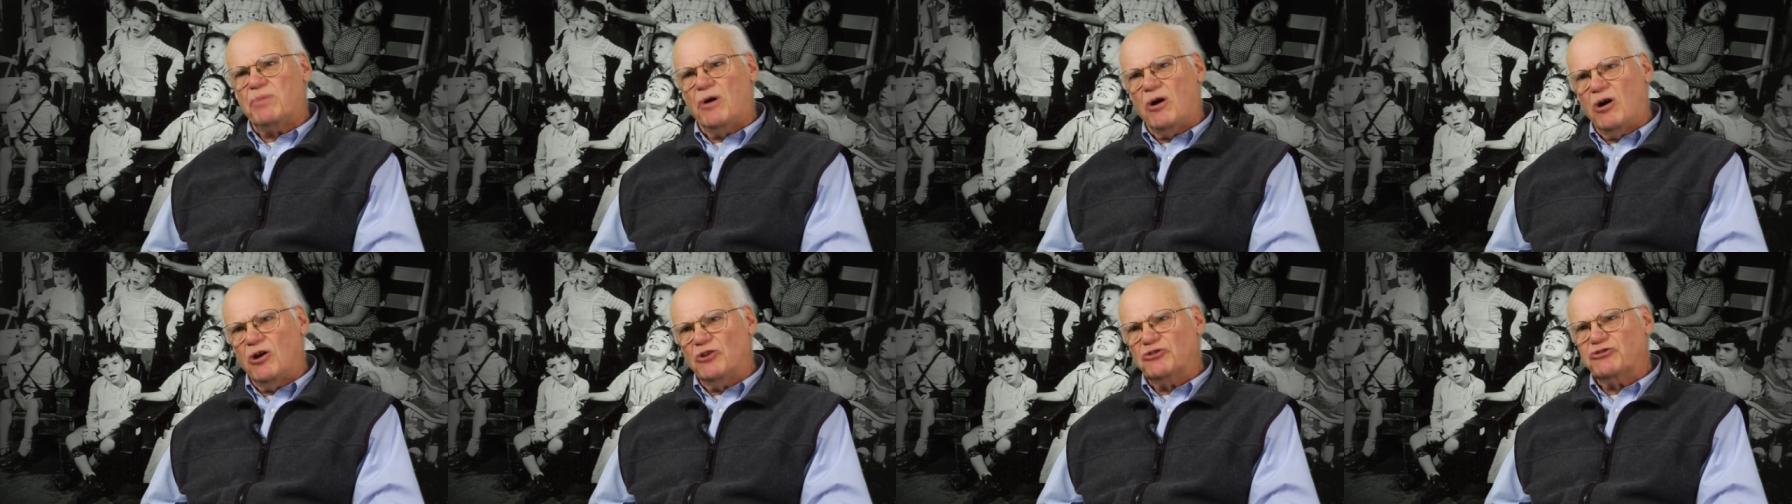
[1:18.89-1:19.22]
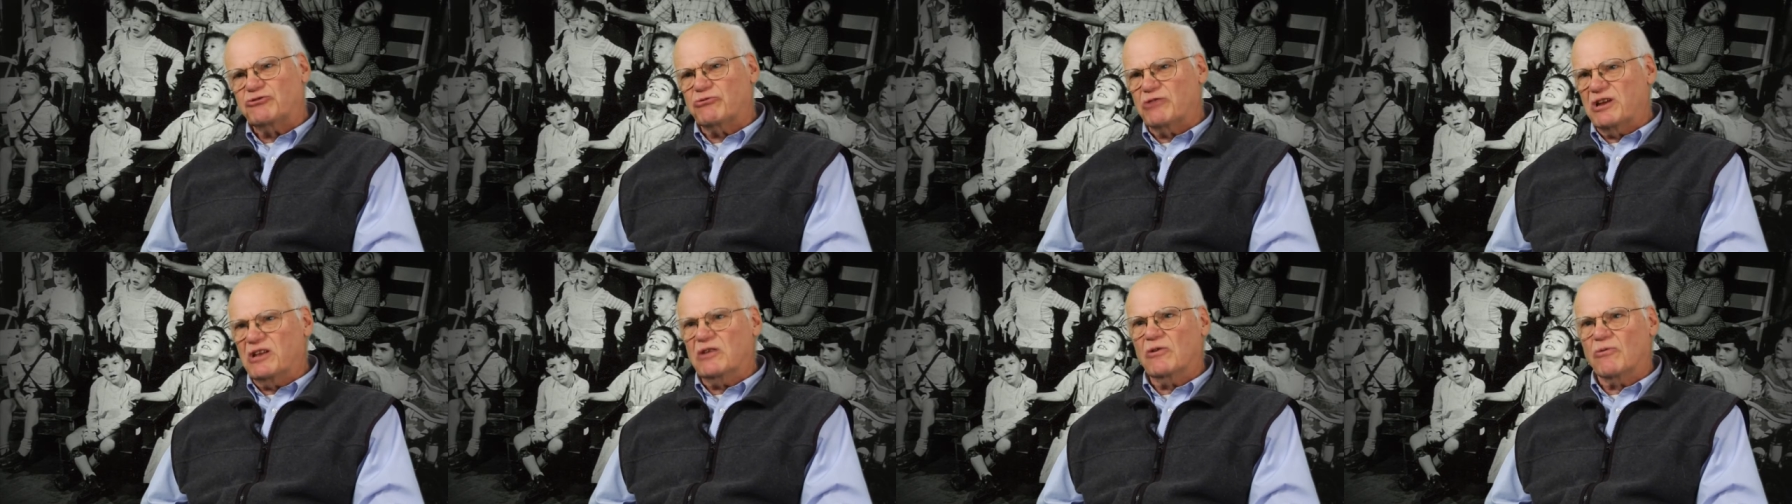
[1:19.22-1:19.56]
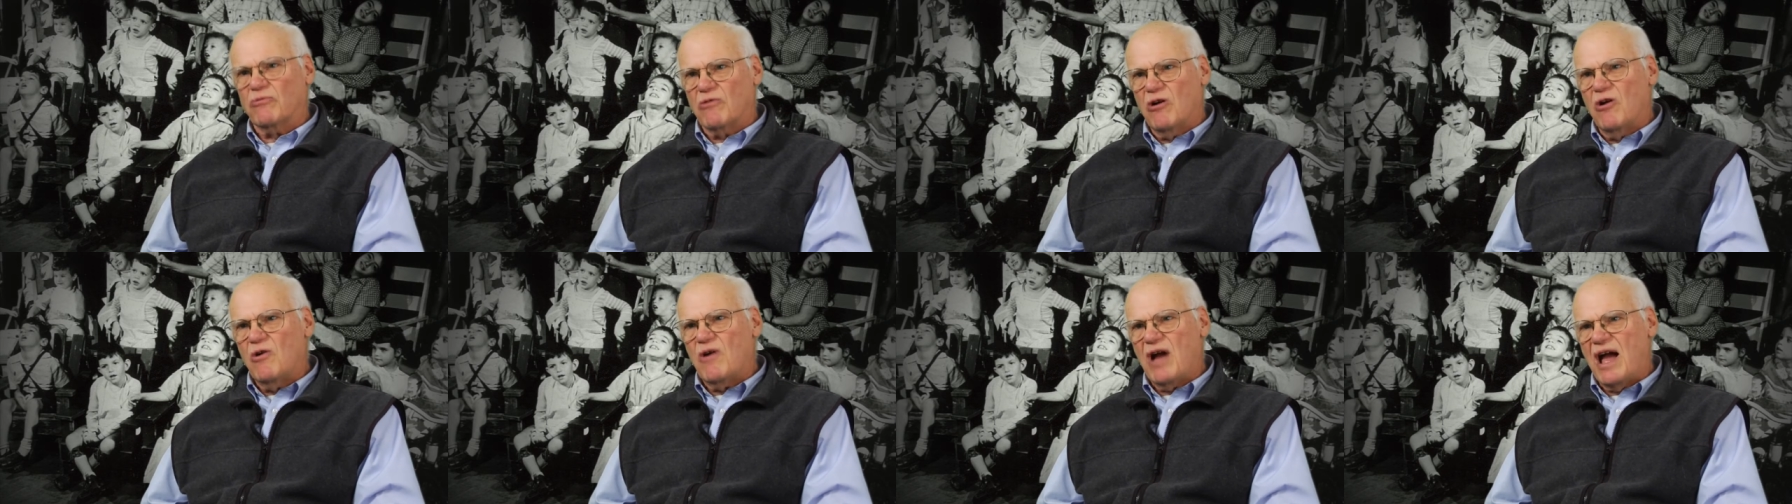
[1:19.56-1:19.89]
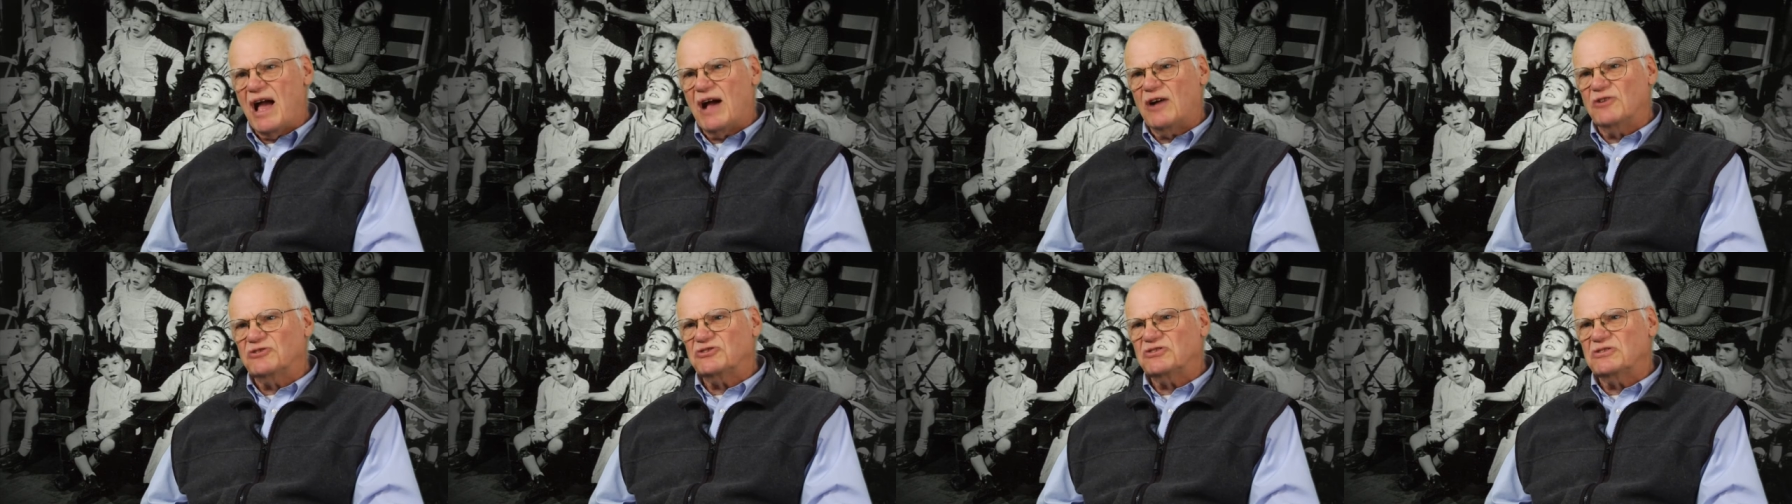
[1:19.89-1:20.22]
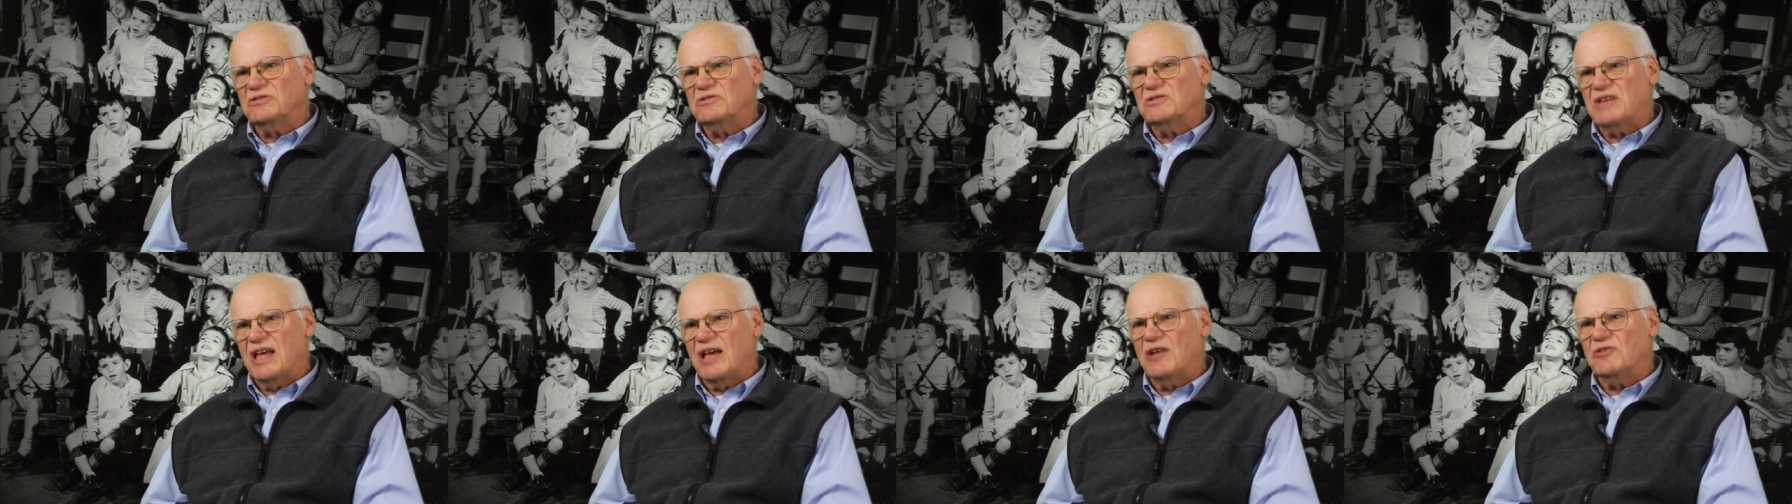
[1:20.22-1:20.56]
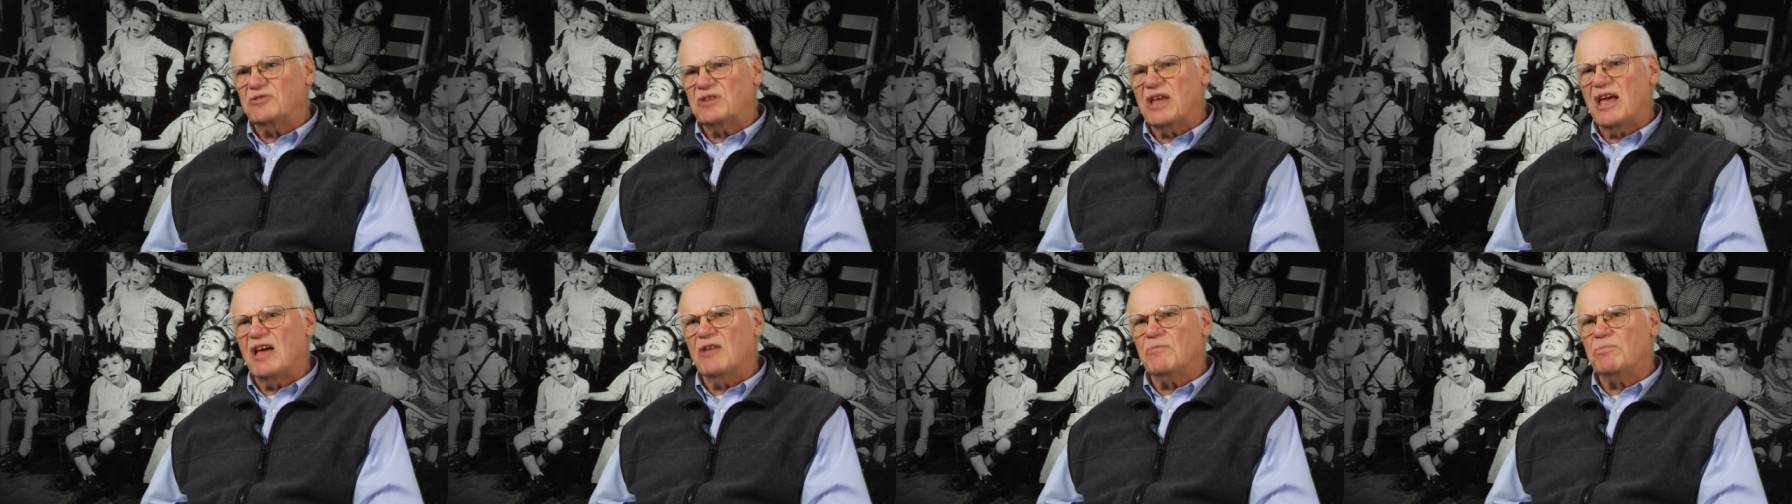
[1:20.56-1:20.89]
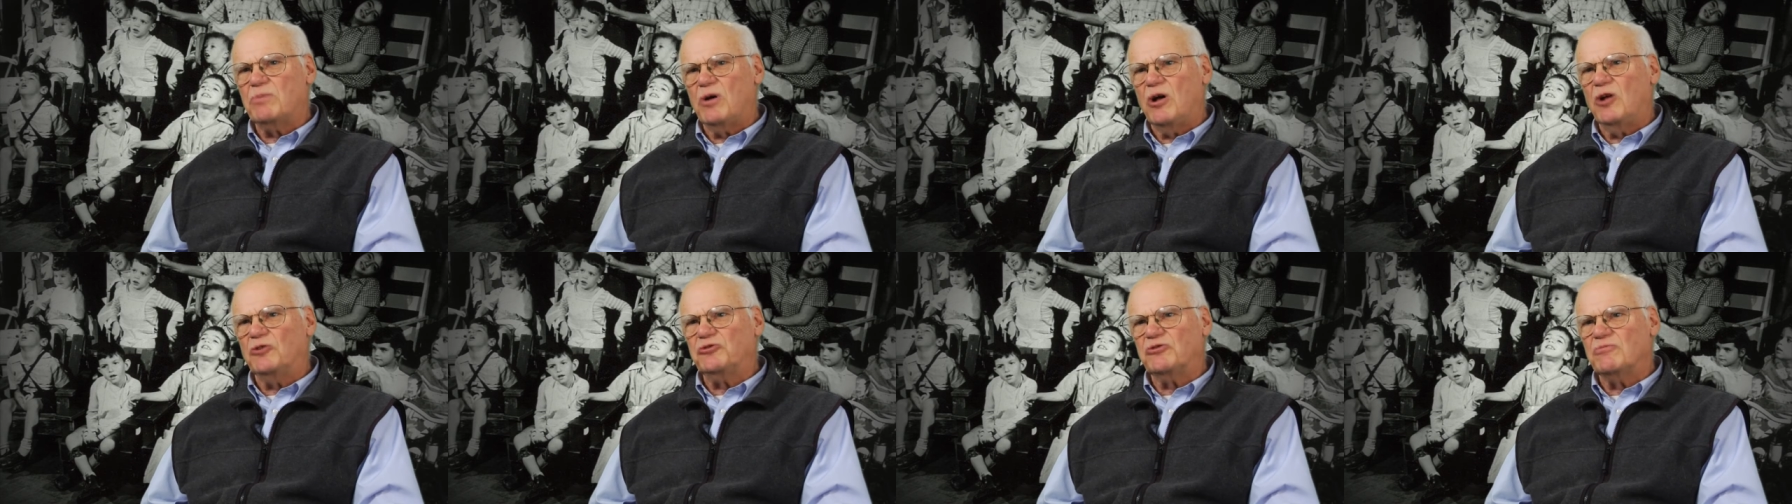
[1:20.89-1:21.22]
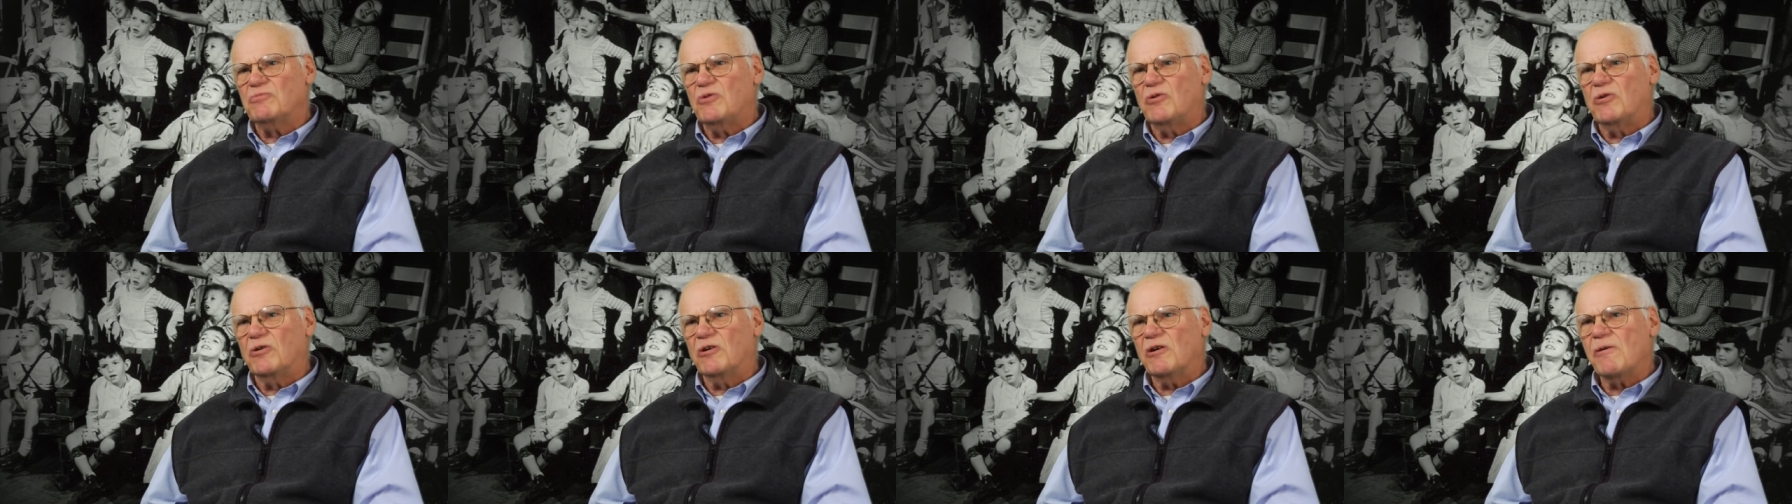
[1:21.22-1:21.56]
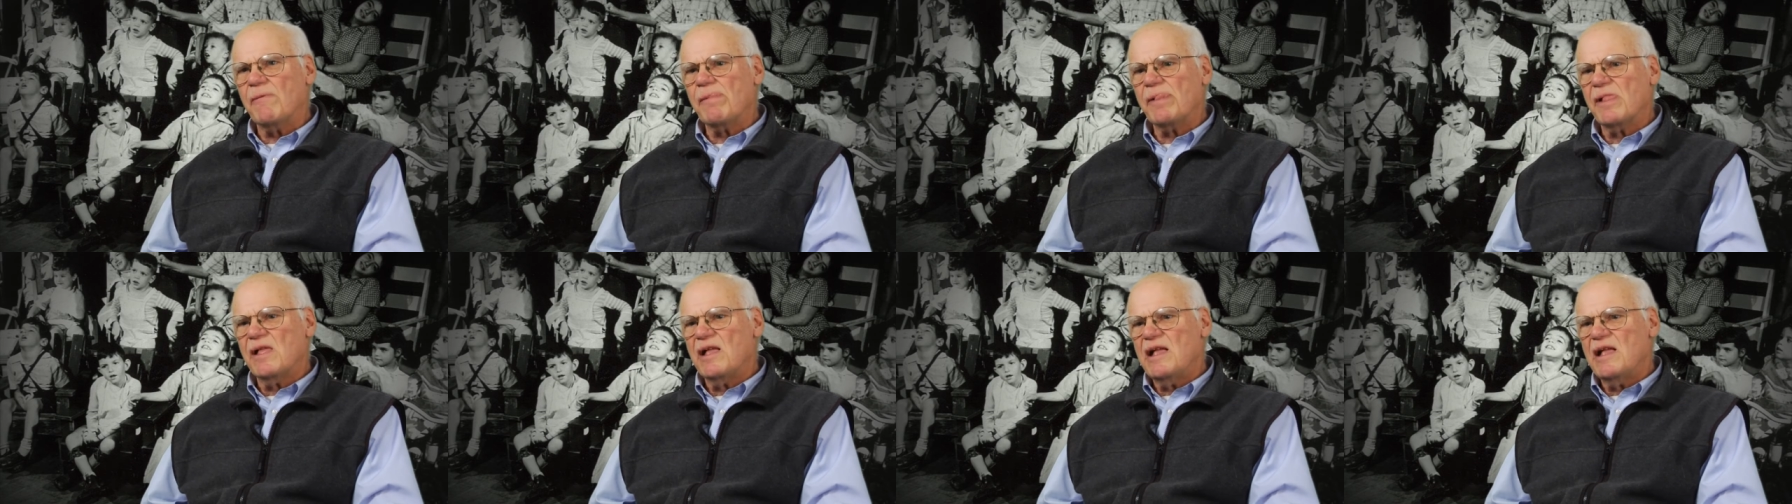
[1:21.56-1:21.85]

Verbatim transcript: Paul Street, a row house in downtown Baltimore.